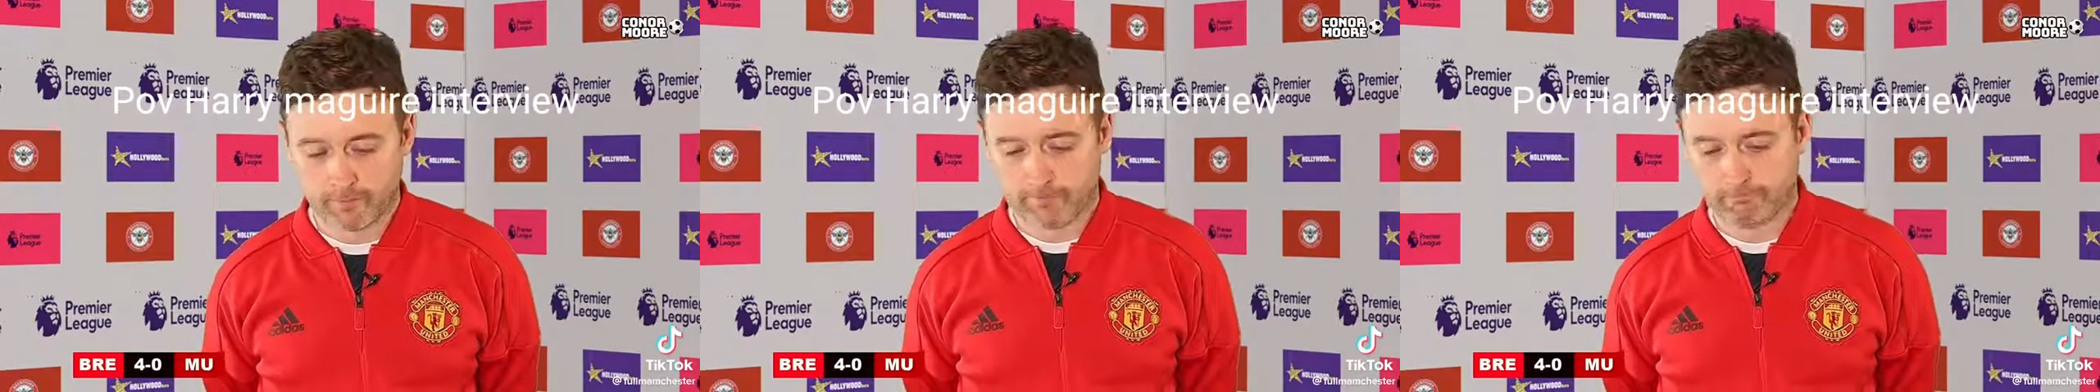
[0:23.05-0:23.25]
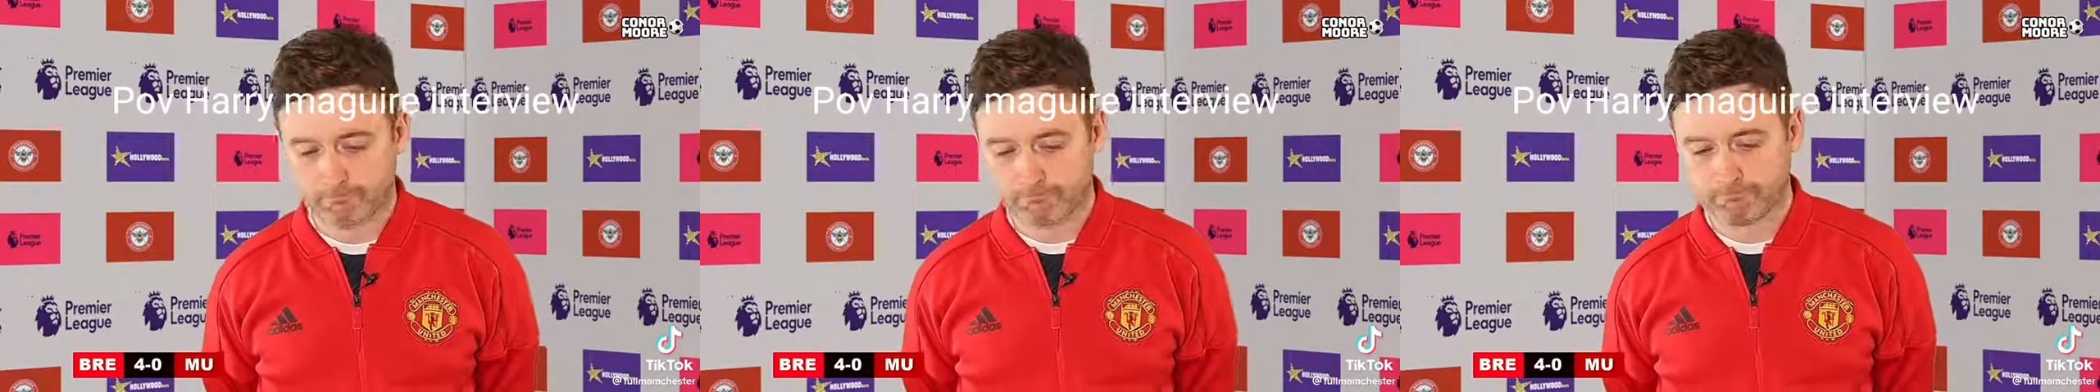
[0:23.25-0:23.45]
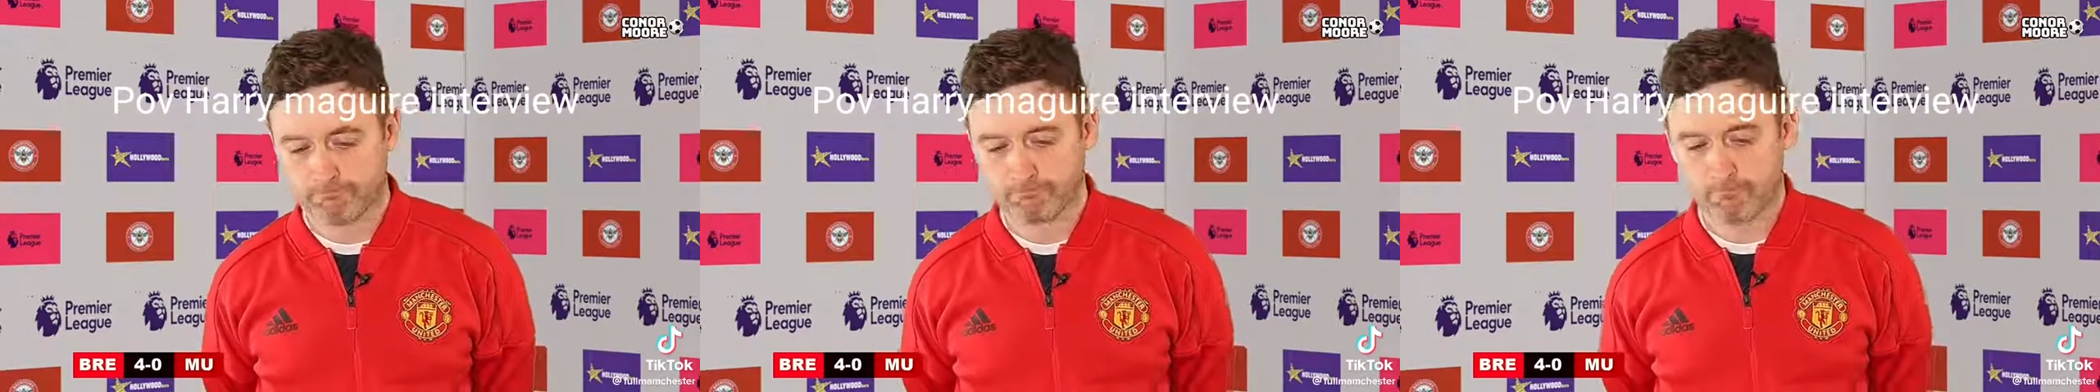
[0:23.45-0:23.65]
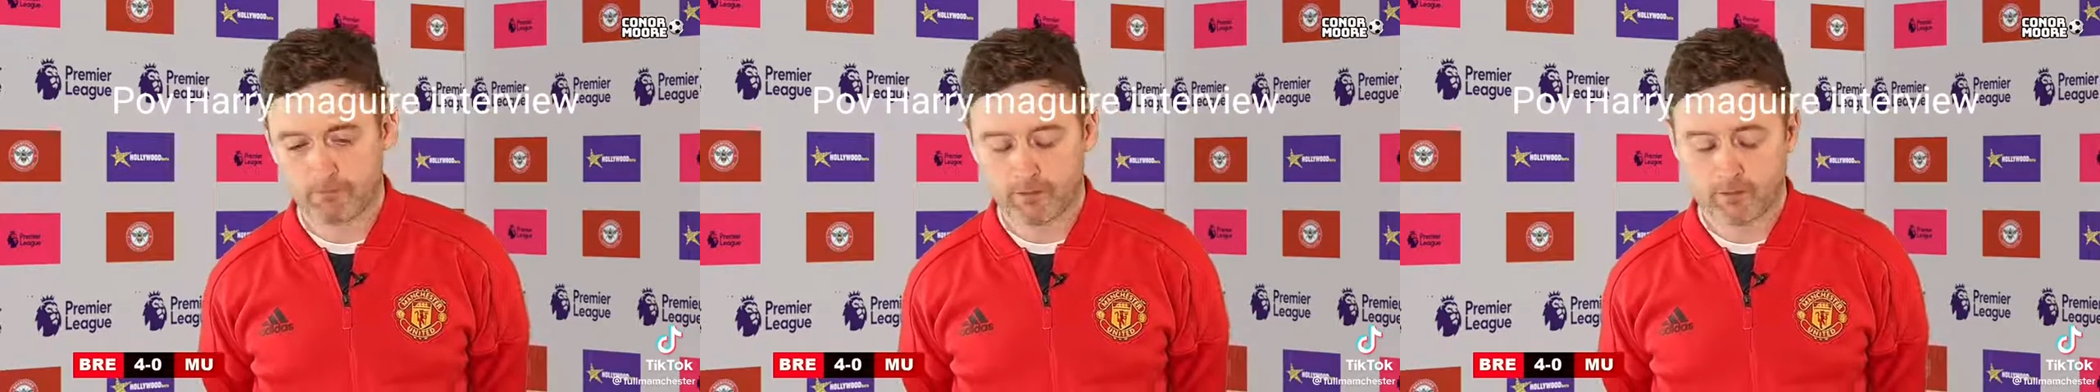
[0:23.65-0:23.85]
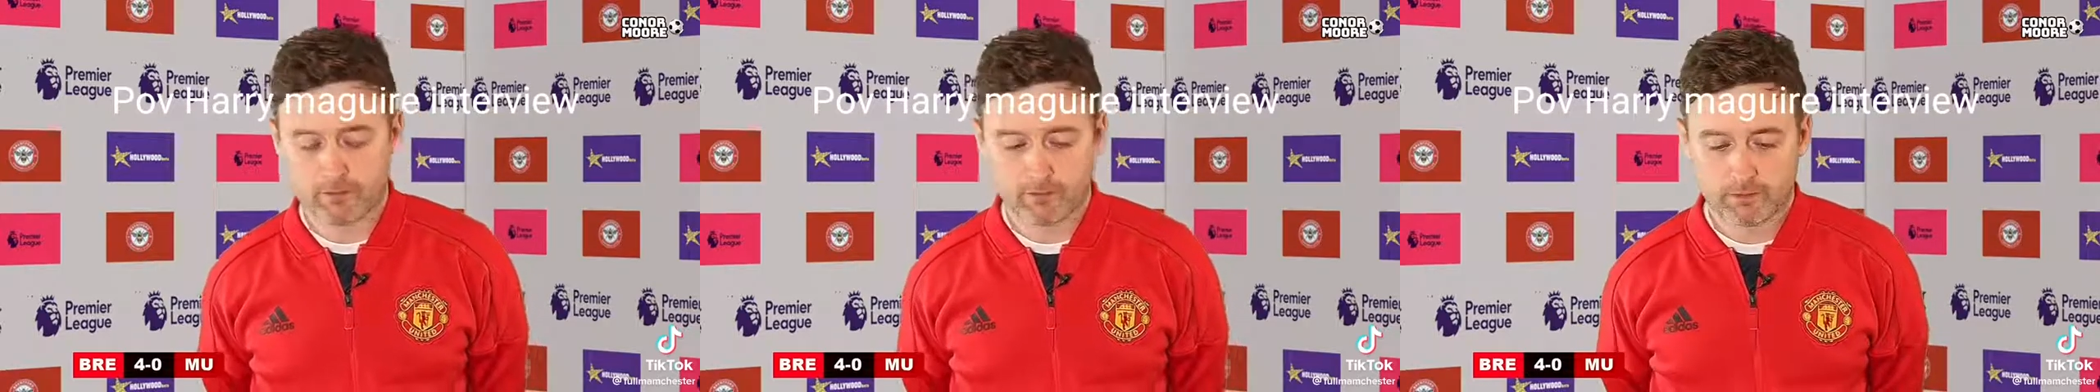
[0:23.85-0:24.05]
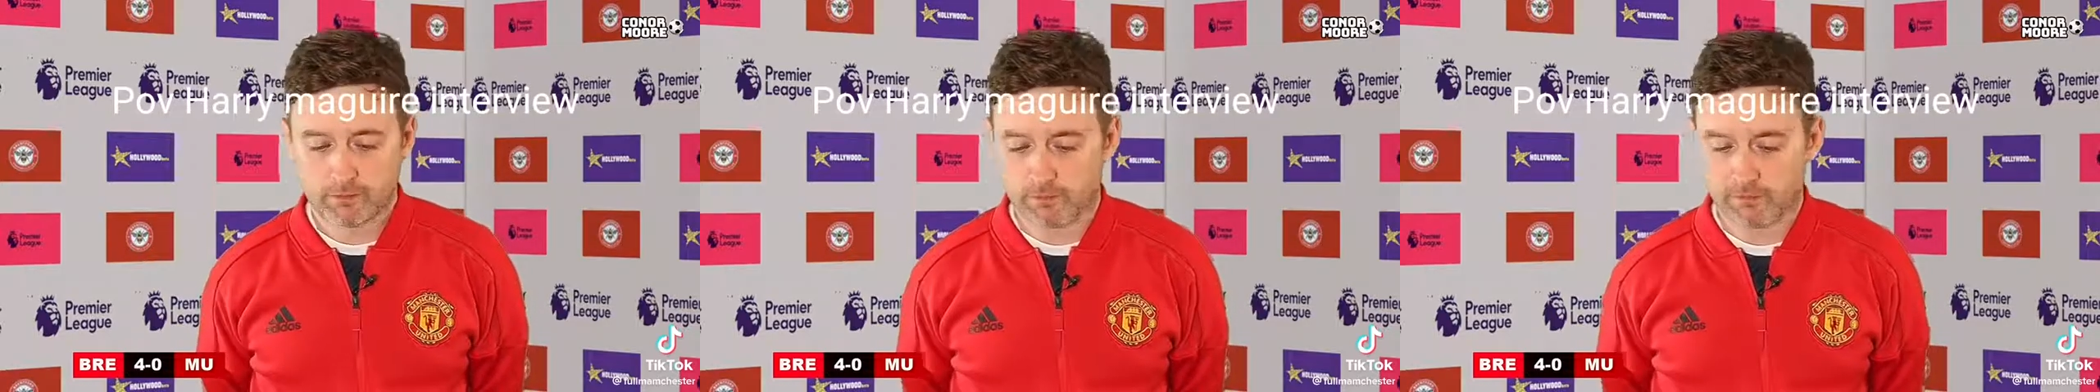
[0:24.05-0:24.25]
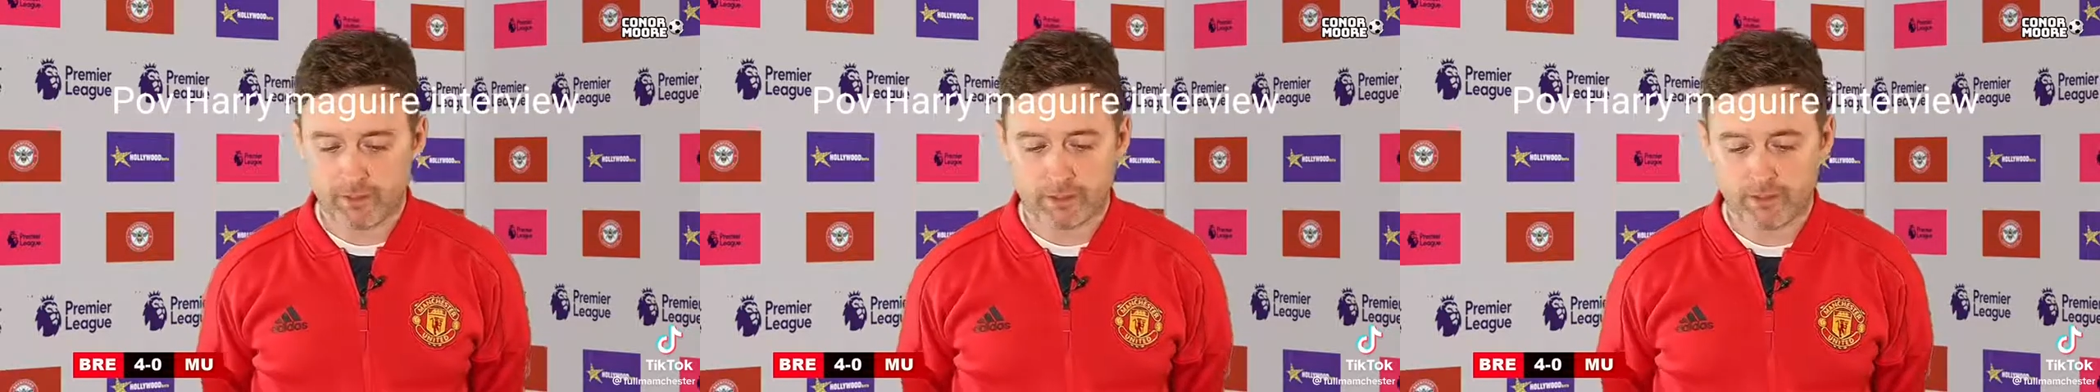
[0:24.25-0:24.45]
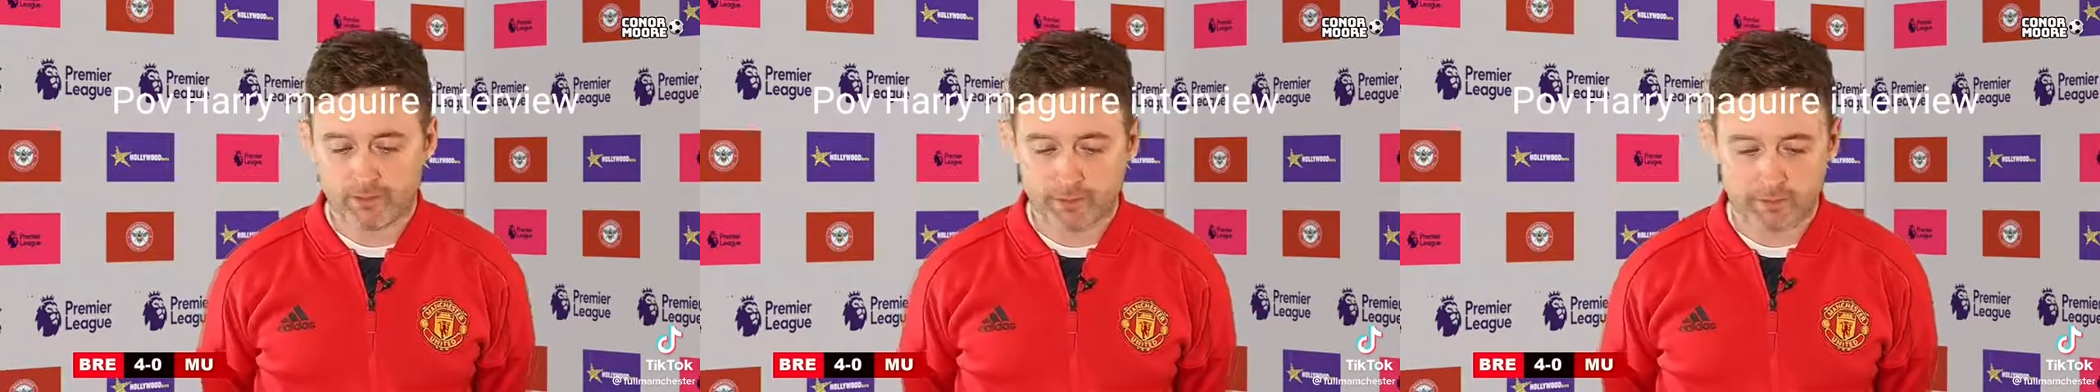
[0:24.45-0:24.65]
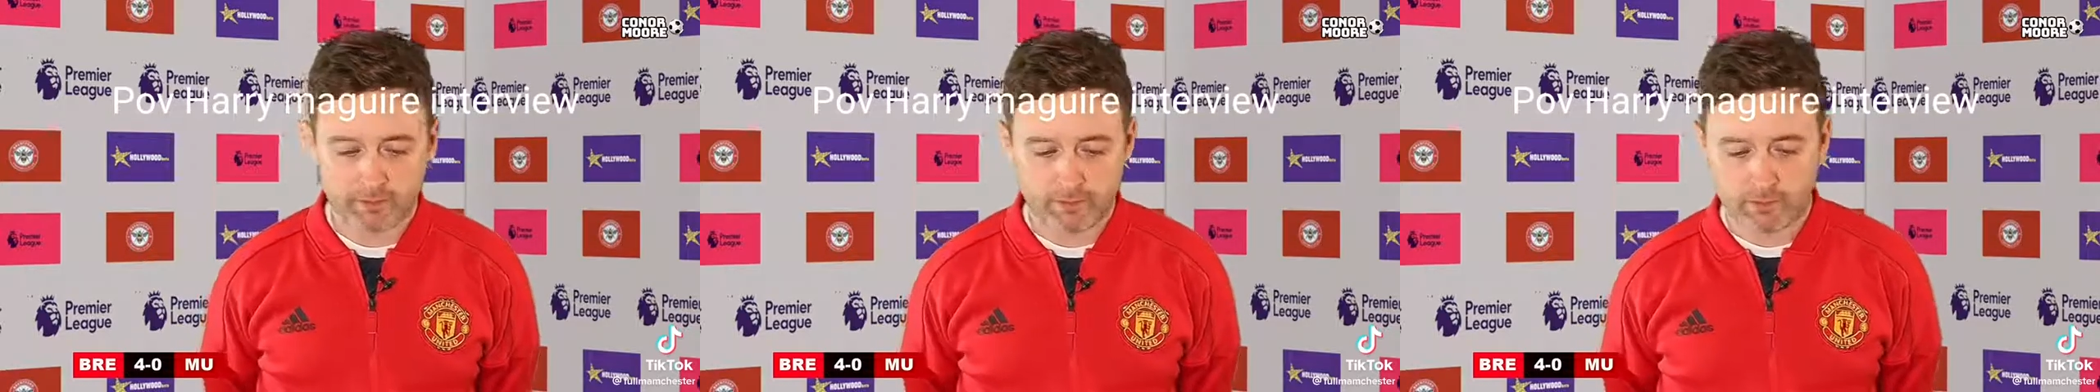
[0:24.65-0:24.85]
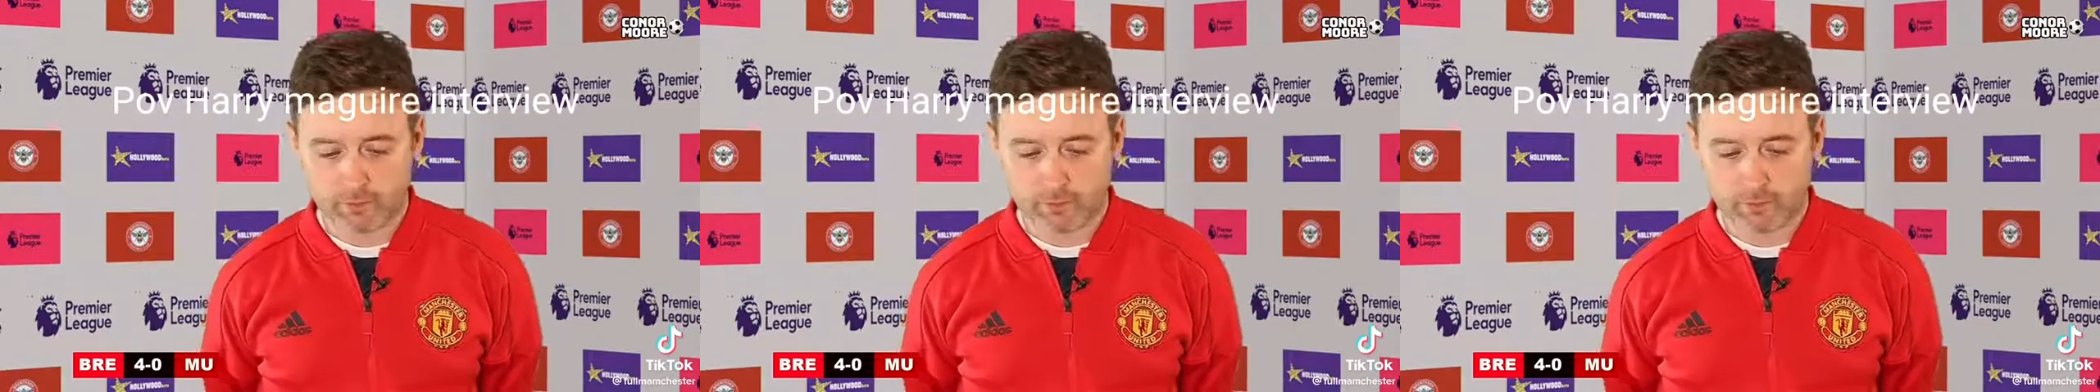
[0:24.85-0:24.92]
You start shouting,